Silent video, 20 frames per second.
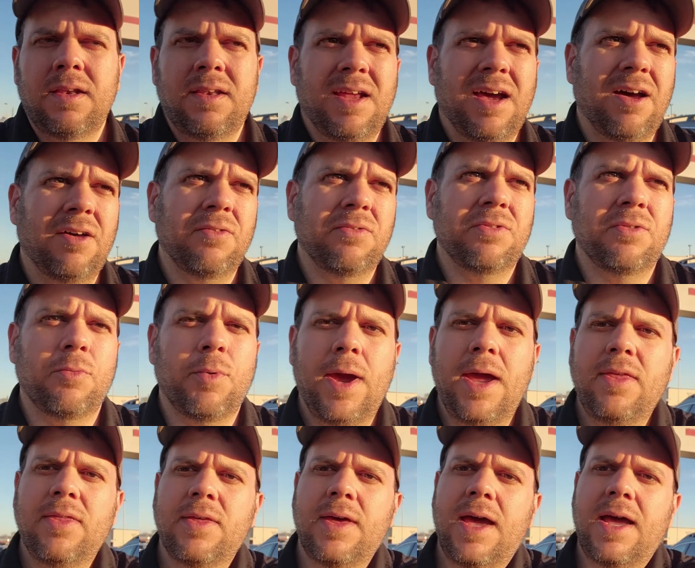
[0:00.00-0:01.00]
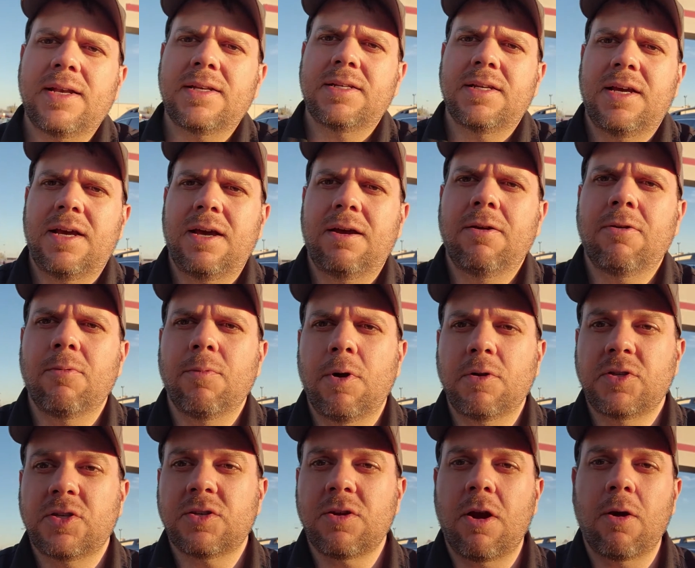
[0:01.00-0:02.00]
Now, the way that
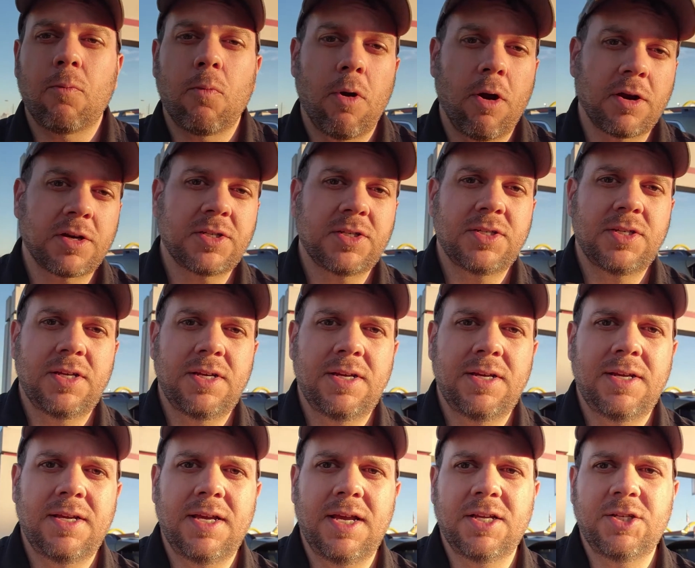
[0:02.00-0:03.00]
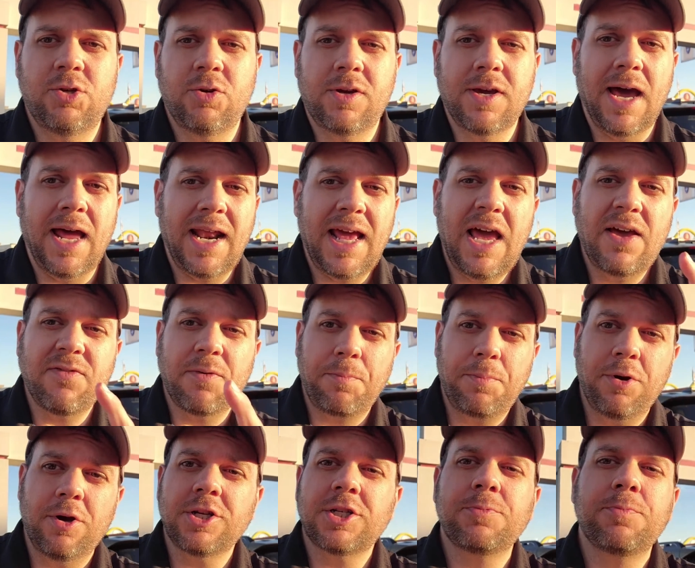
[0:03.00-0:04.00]
remote start works is you've got to have a
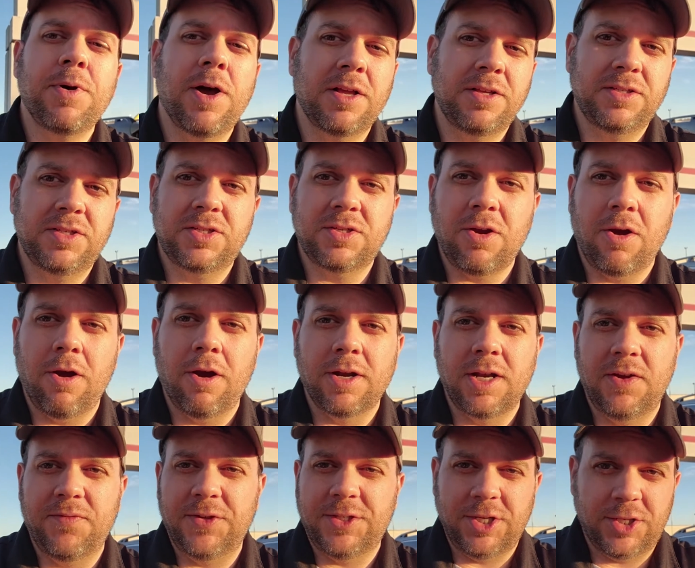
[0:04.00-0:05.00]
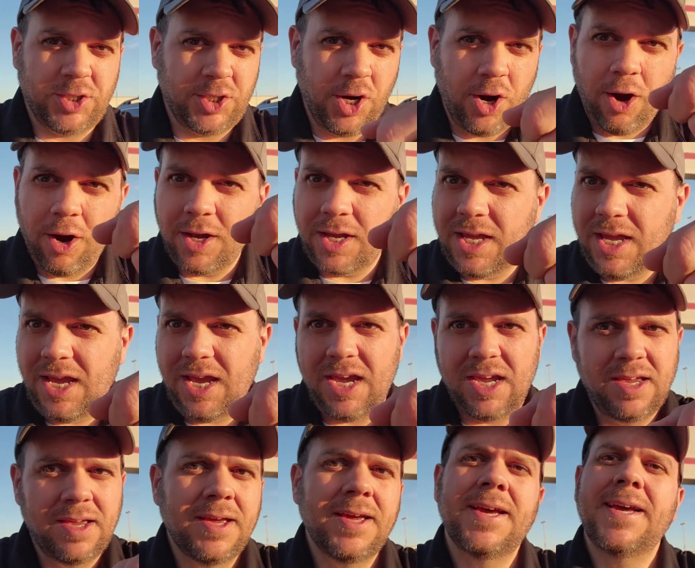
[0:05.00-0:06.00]
push button start. If it's a
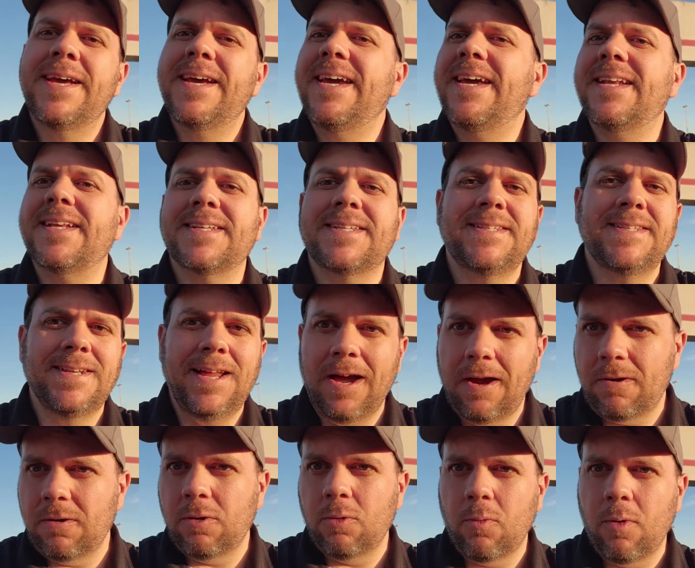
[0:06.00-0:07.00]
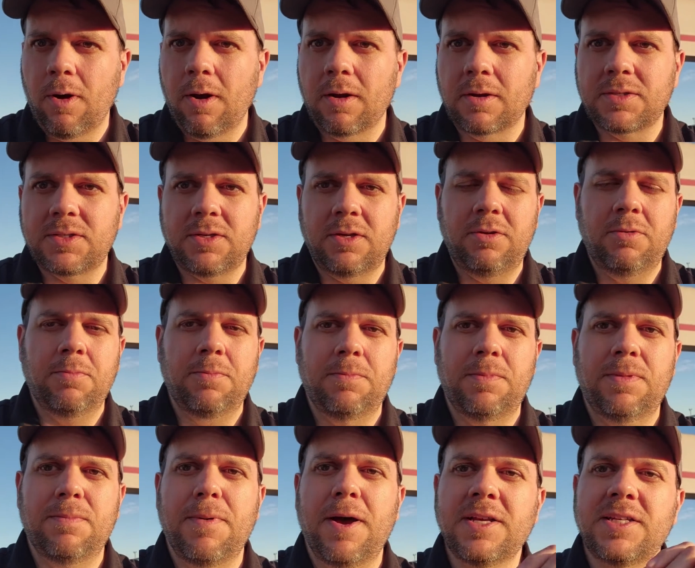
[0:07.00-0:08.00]
turnkey, it is not going to work. So you
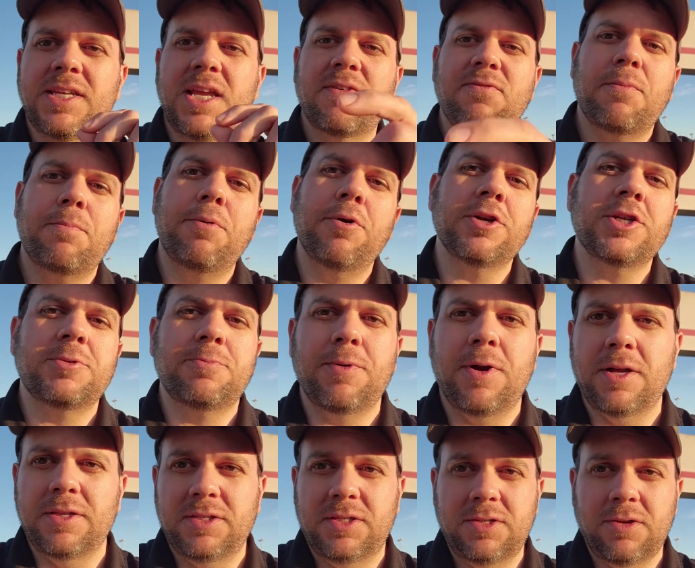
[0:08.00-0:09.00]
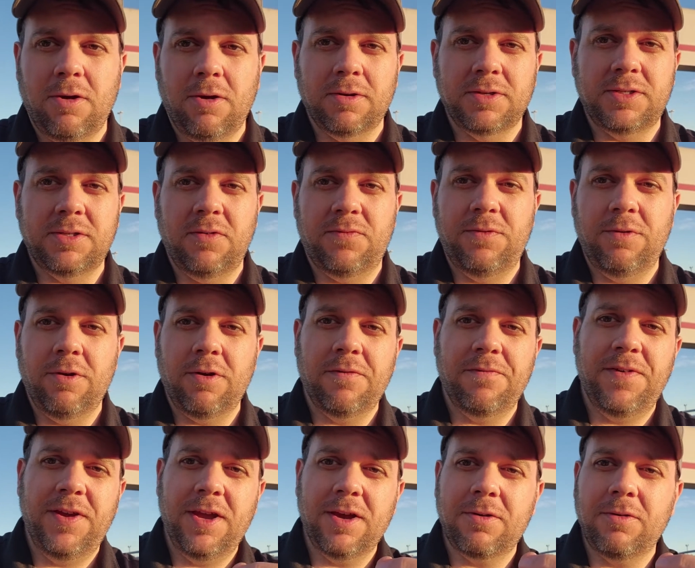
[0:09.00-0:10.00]
must have a push button start. So if your
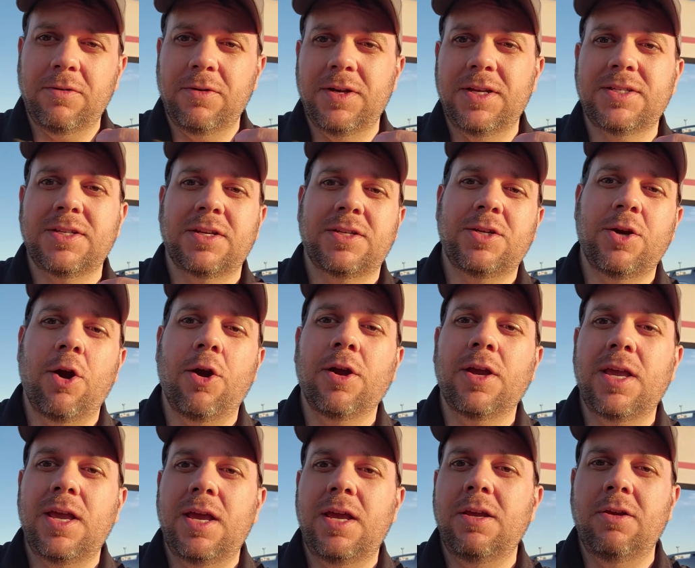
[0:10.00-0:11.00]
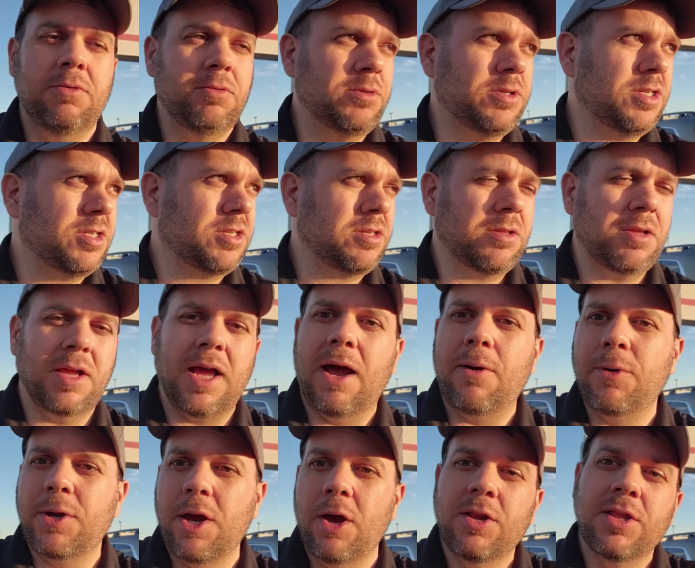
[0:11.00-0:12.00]
vehicle is a turnkey, I
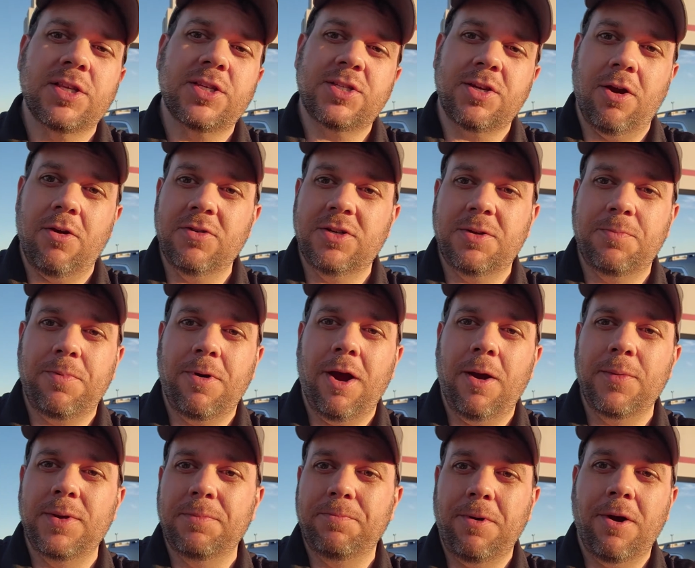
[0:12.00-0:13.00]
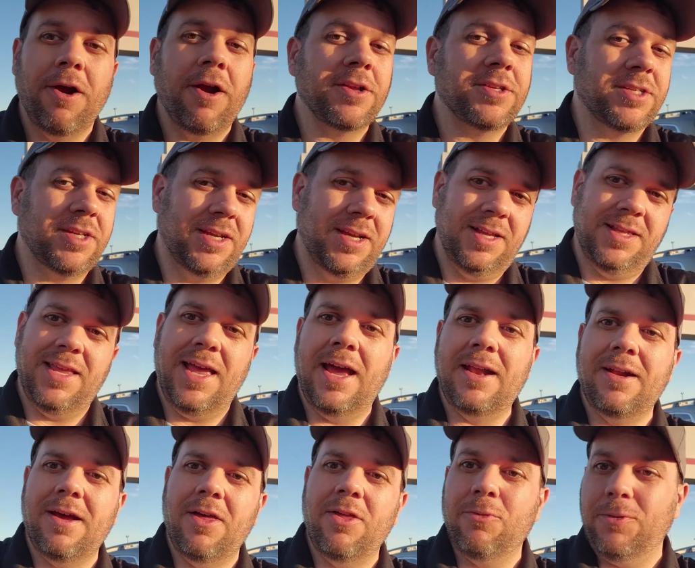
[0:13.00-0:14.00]
would go to the service department and parts and get
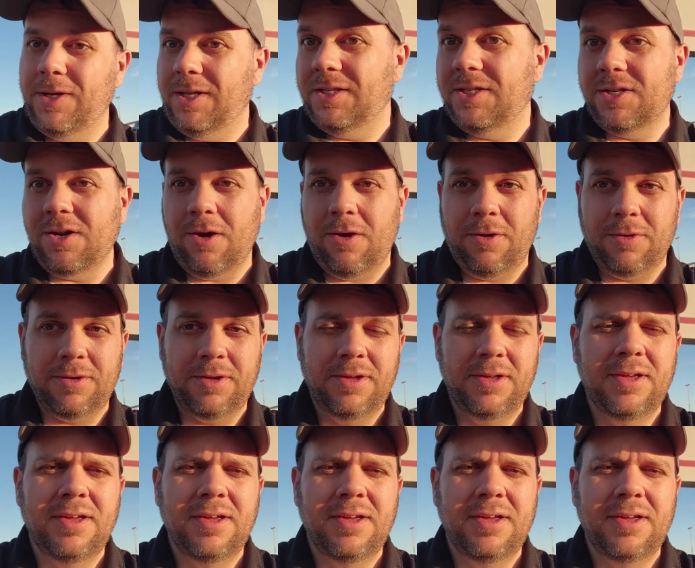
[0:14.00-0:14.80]
that other one installed.